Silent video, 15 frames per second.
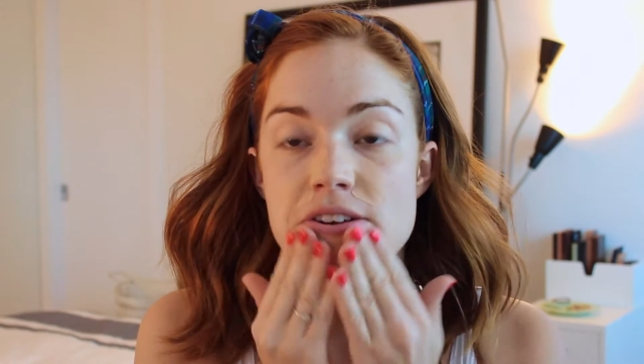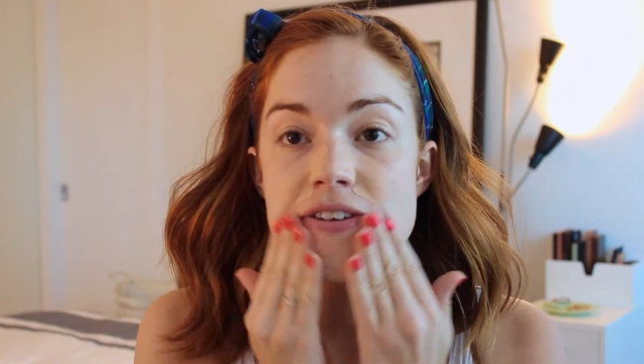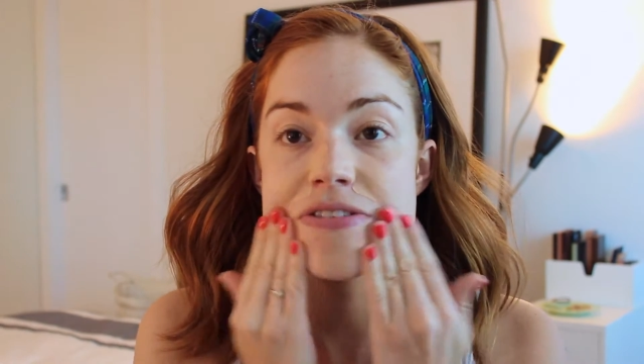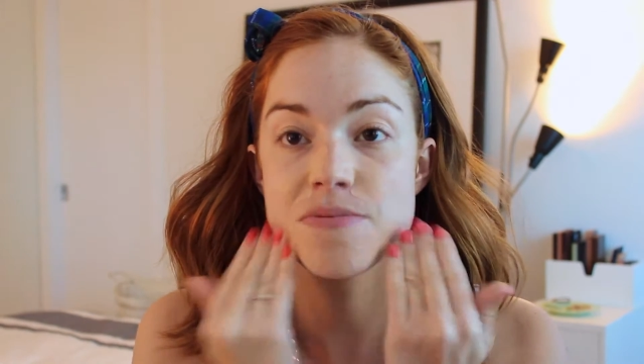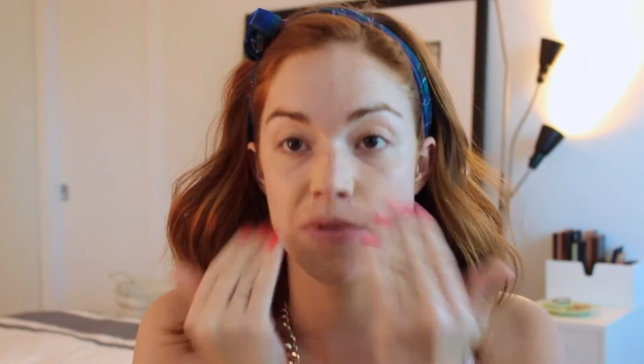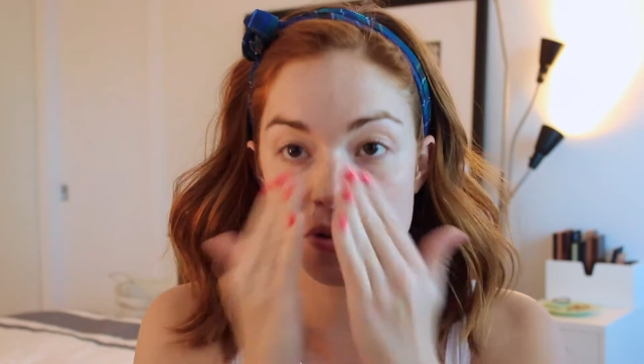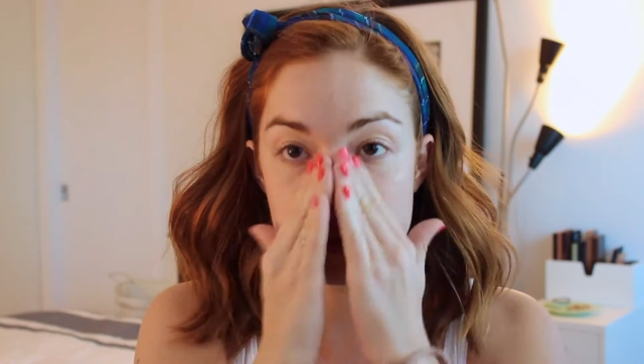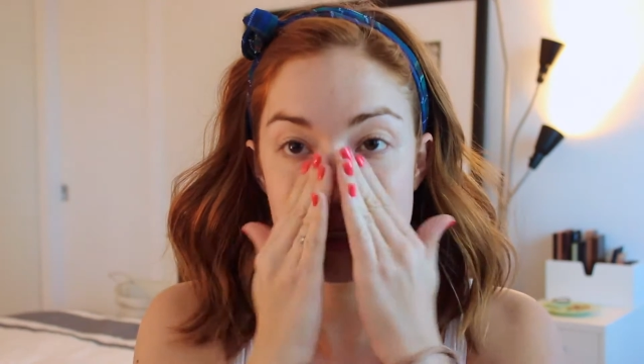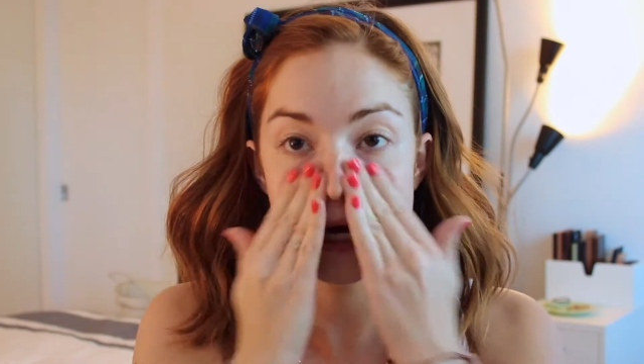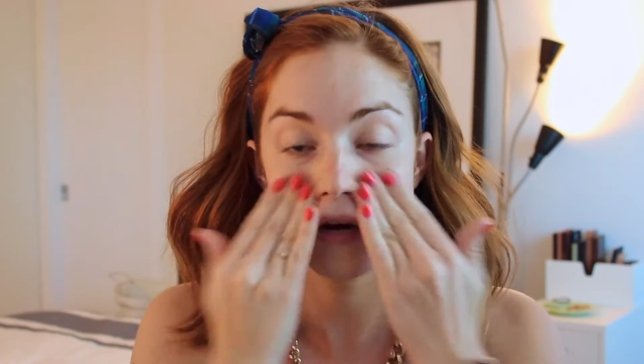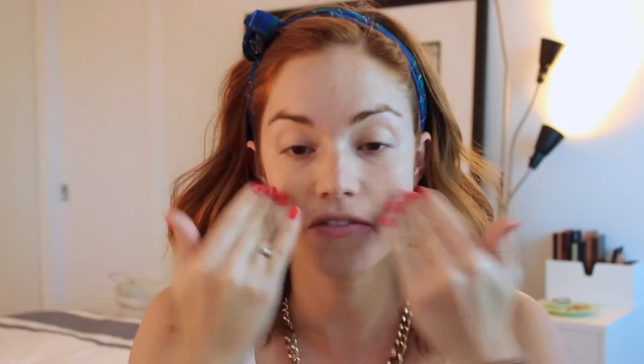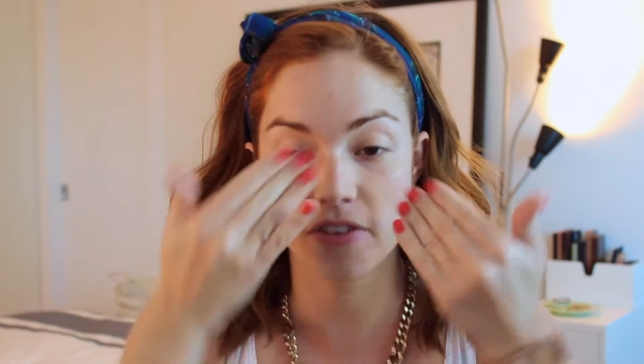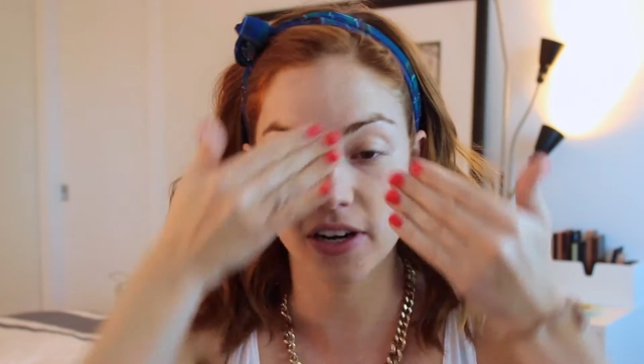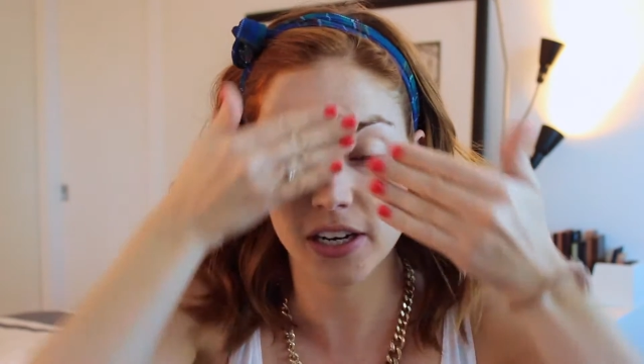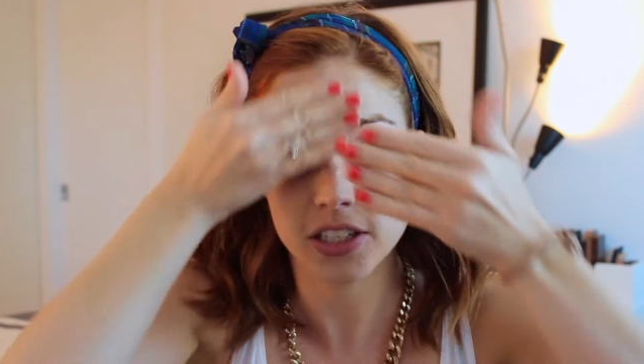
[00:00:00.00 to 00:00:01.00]
I need the most
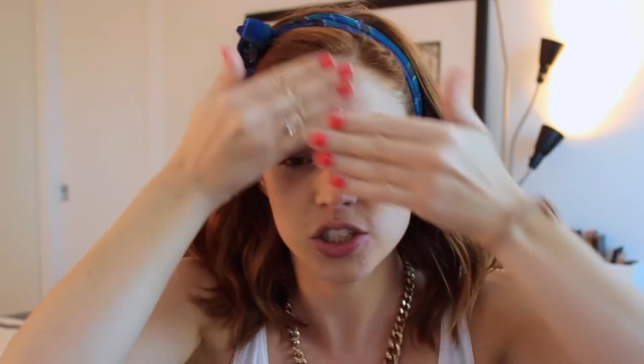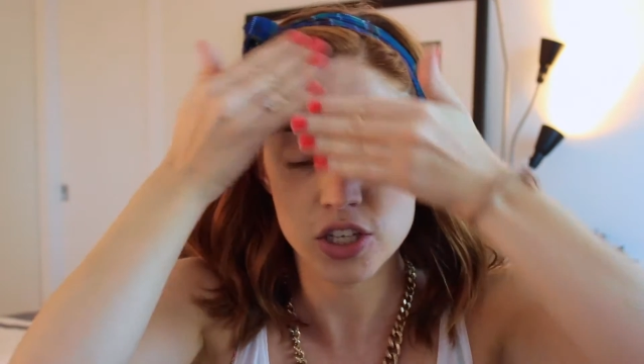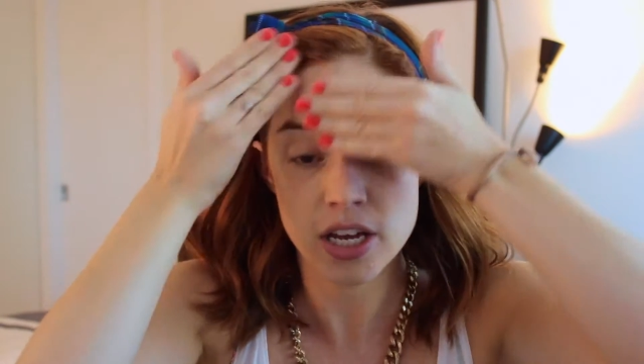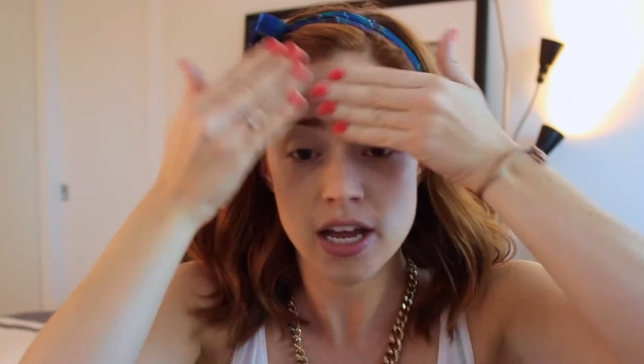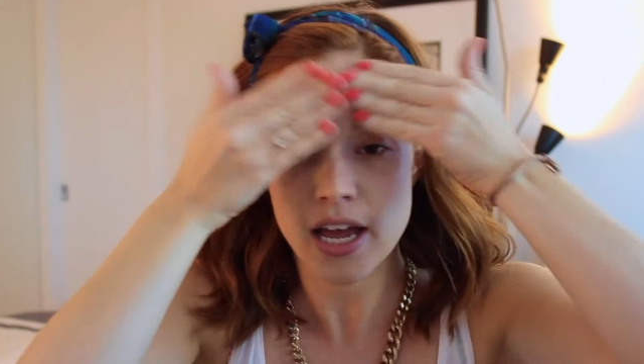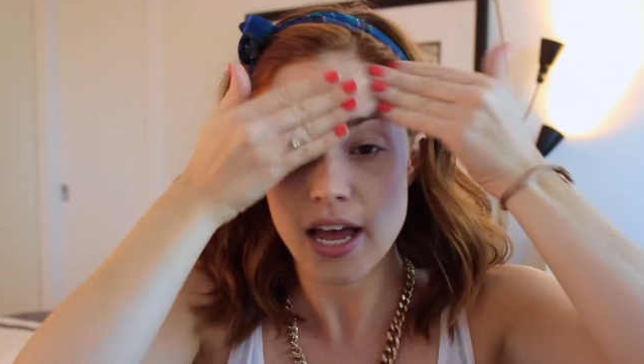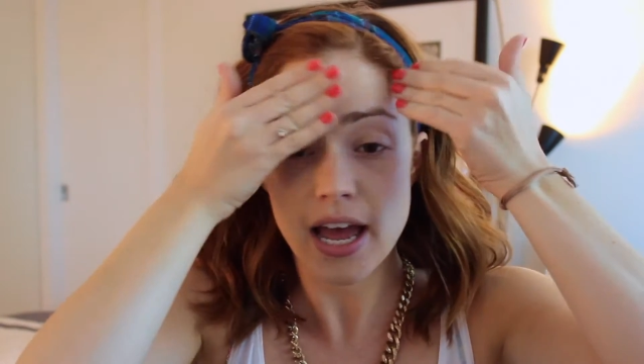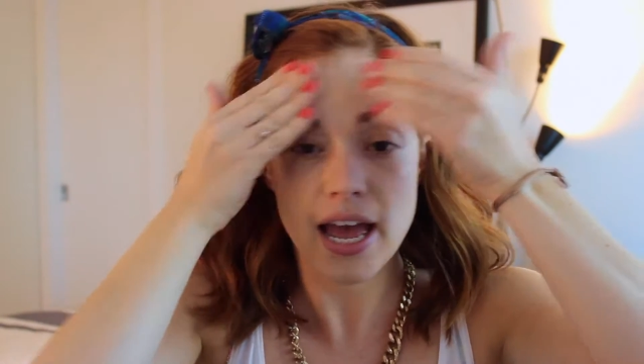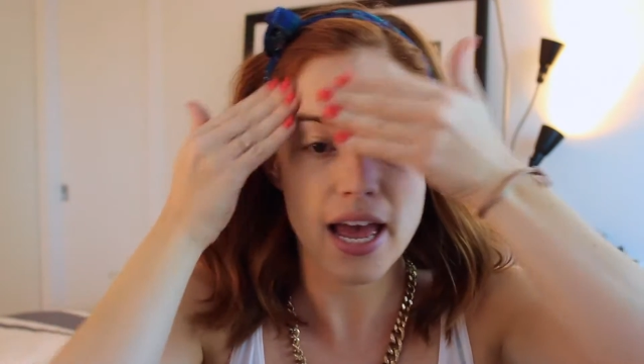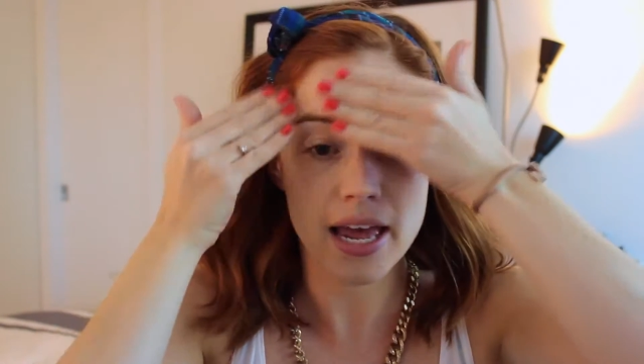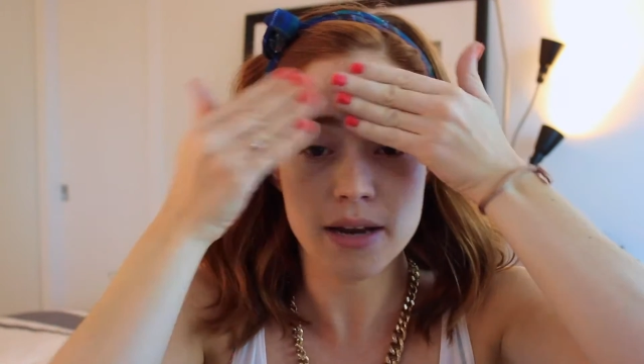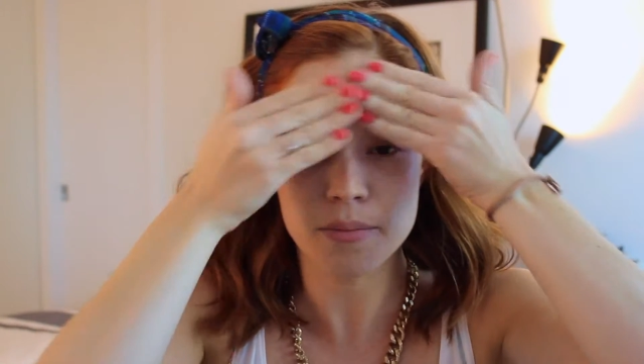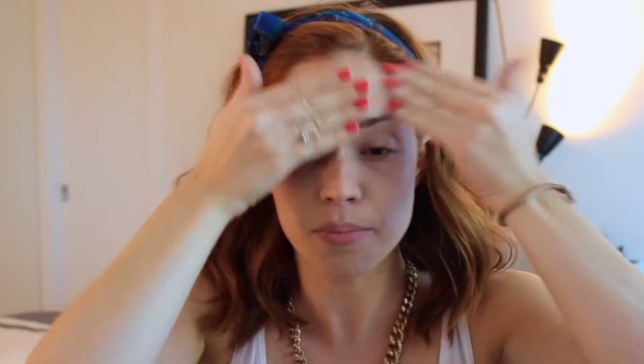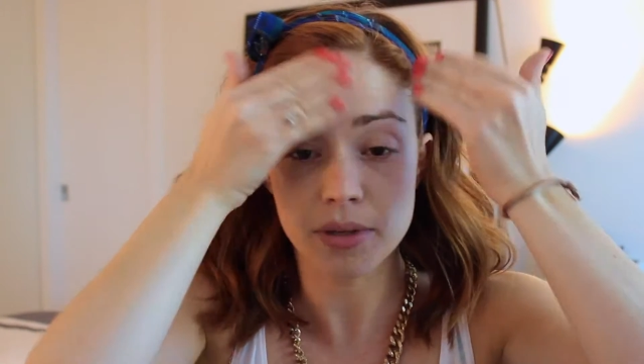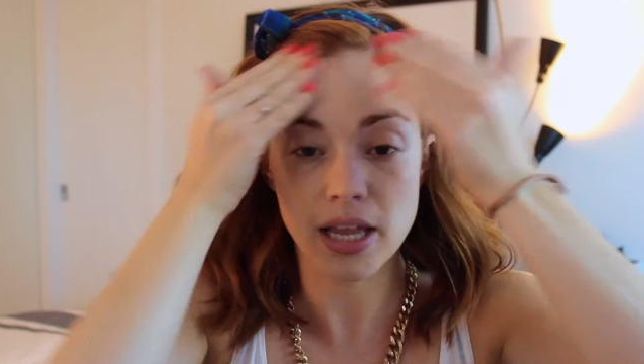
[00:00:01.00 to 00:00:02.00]
coverage
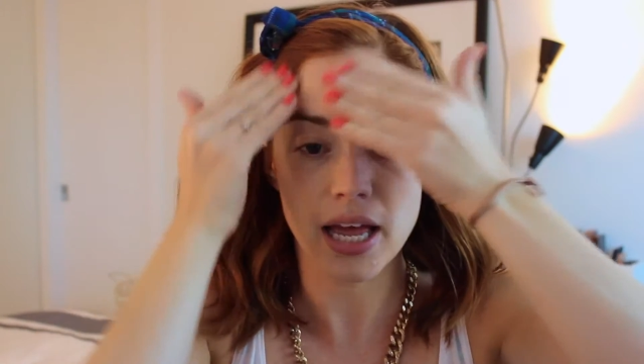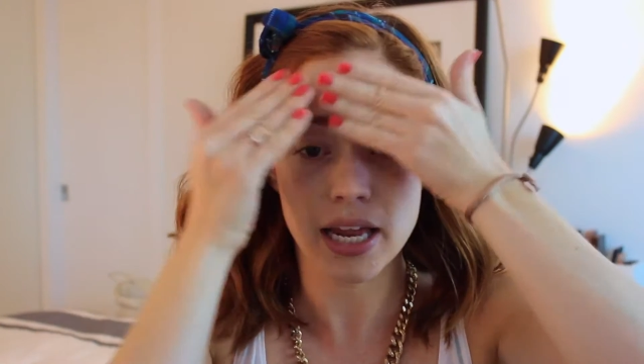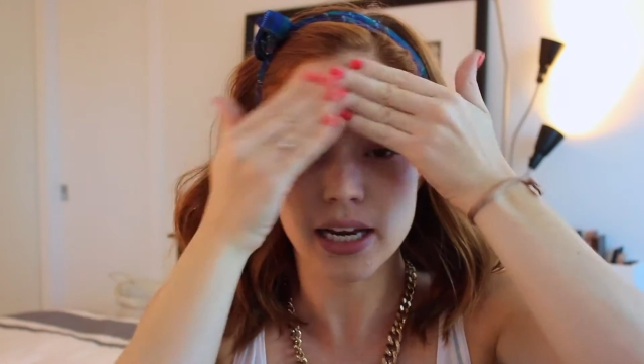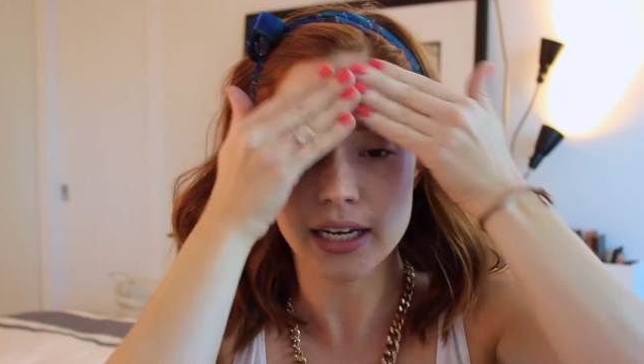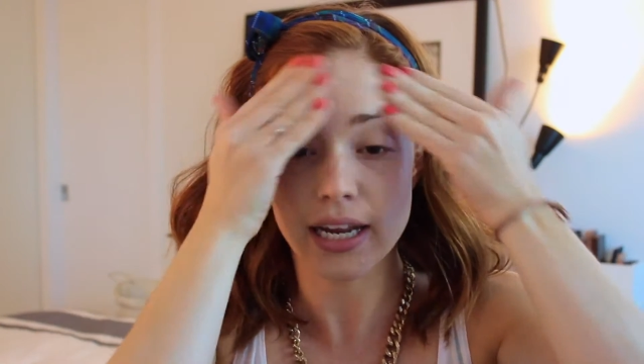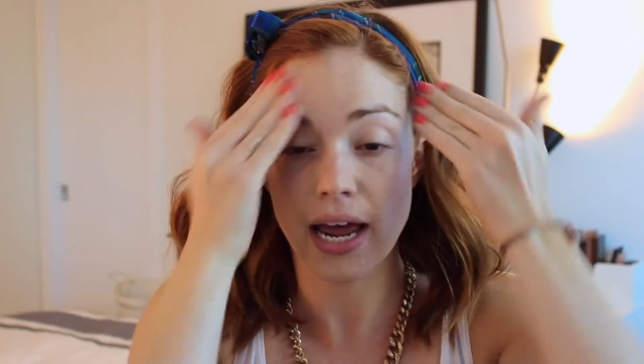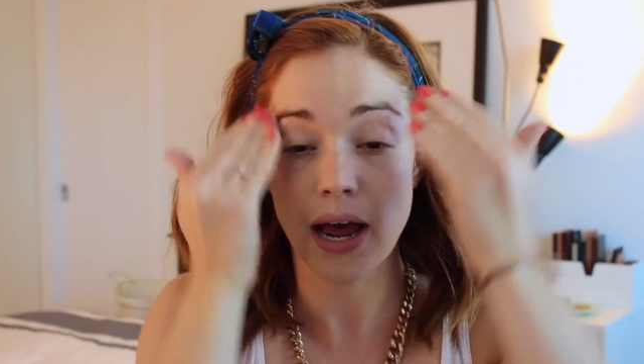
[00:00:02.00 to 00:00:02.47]
and blend